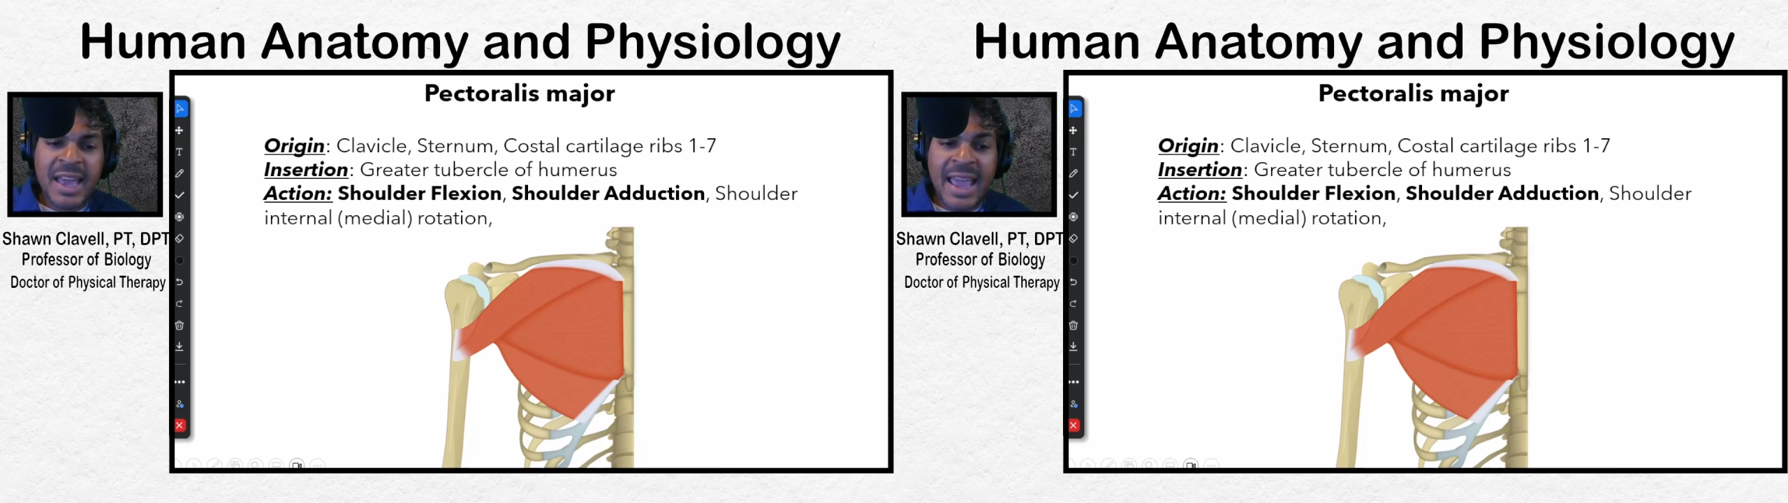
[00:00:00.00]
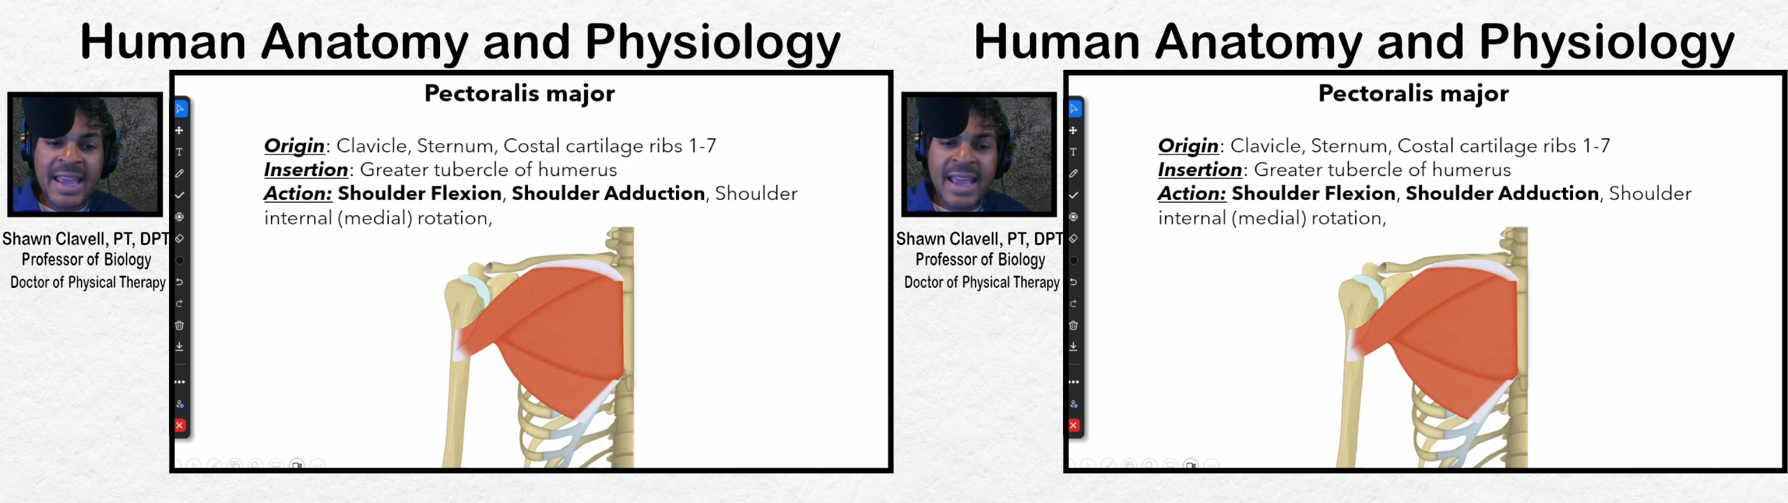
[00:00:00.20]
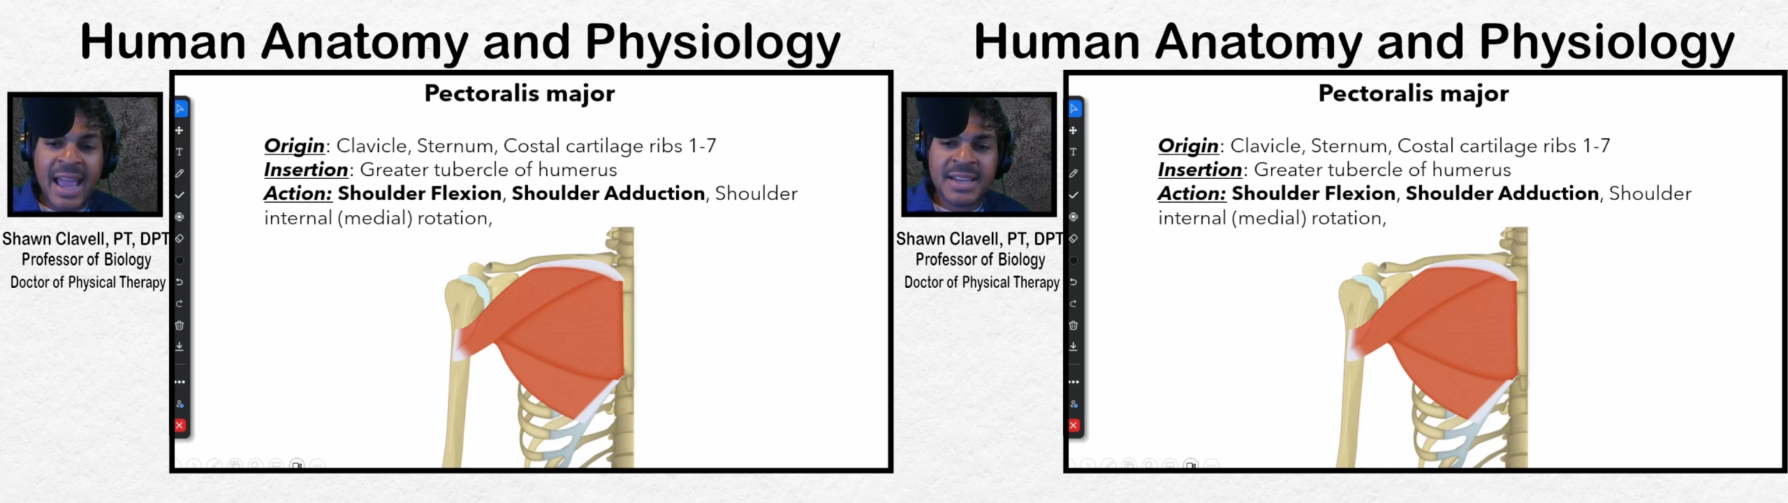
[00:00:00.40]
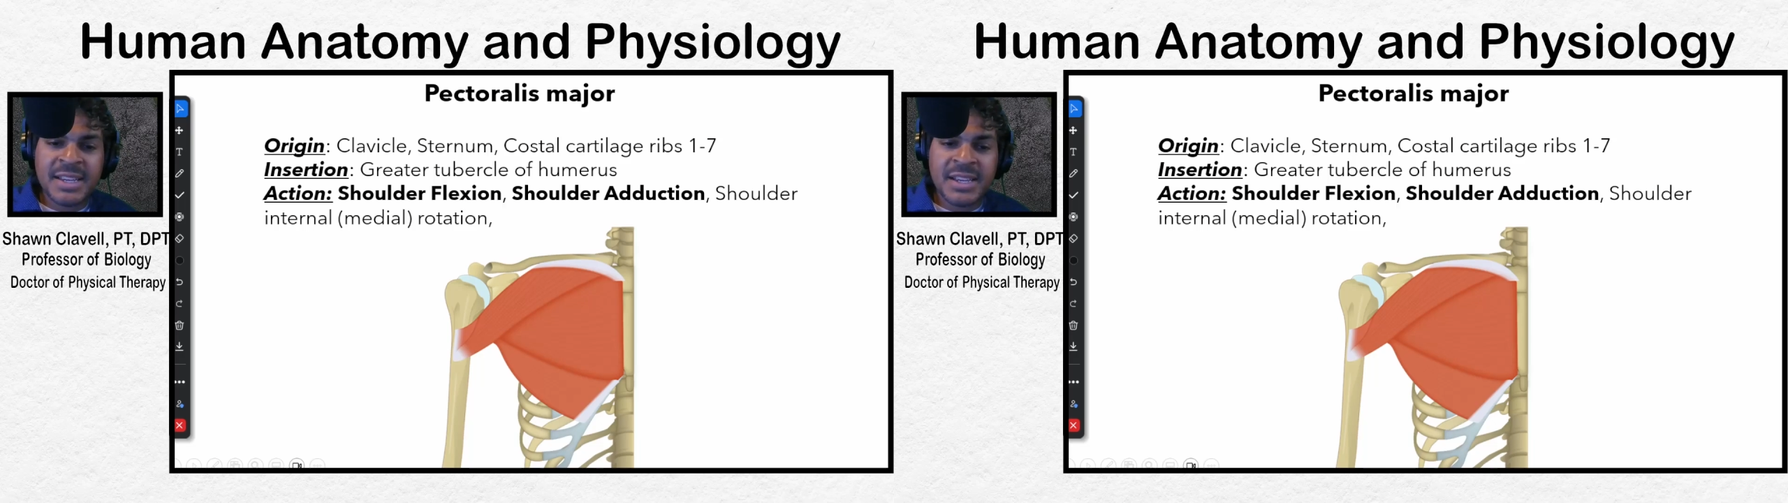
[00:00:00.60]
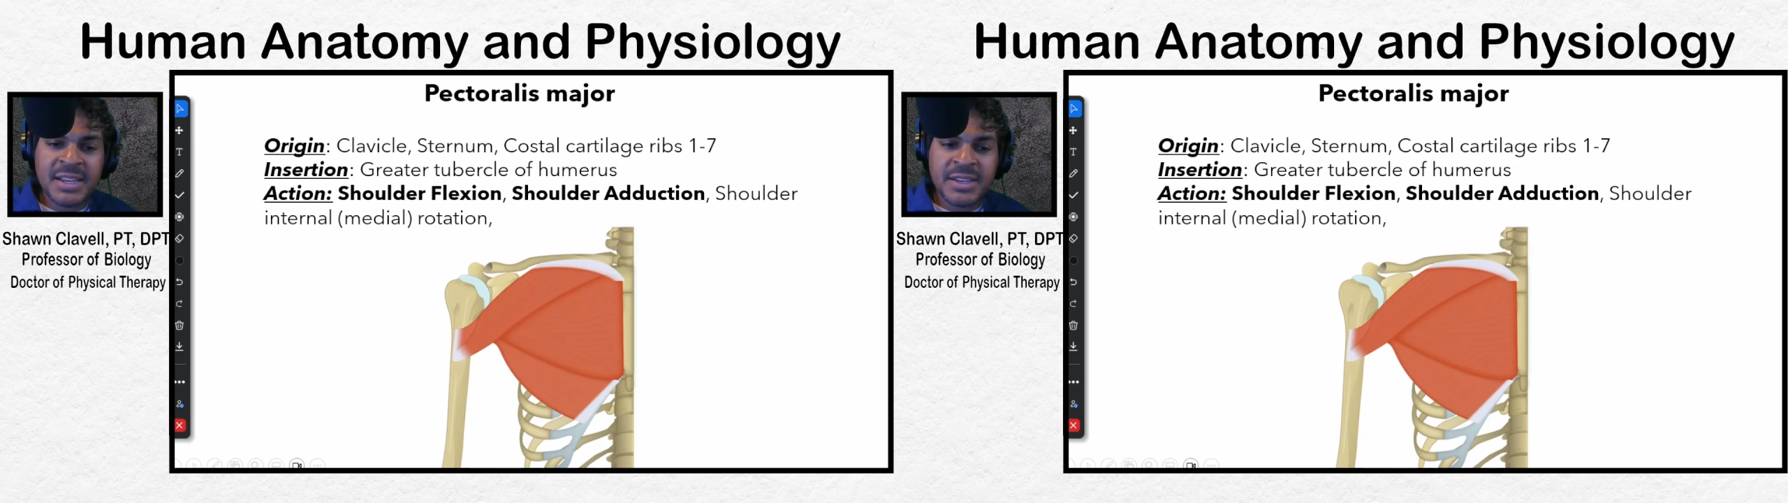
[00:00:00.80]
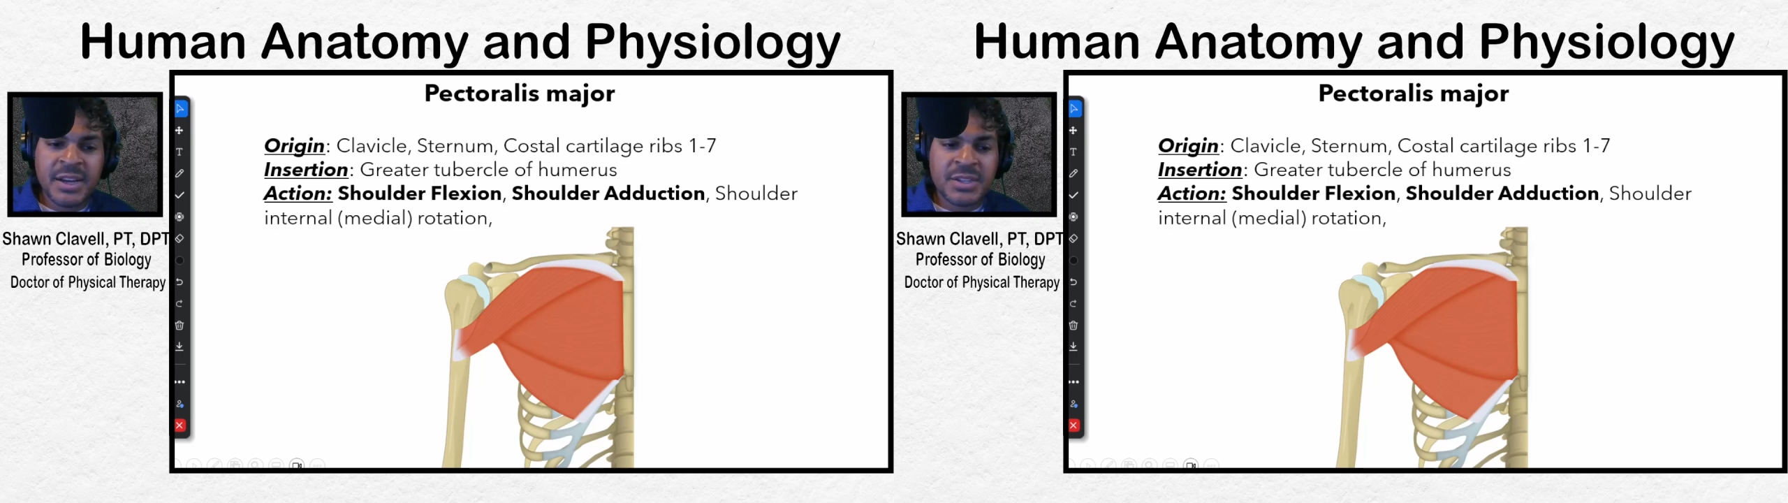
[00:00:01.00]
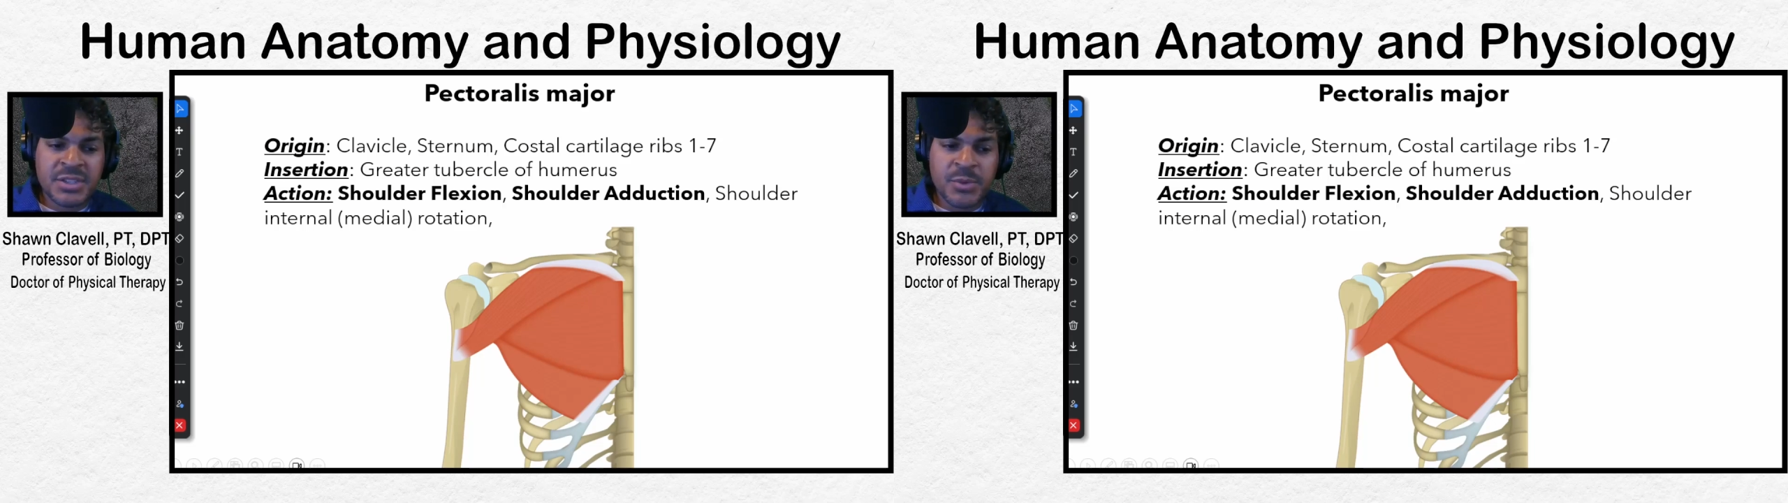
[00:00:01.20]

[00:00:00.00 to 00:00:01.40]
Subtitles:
adduction.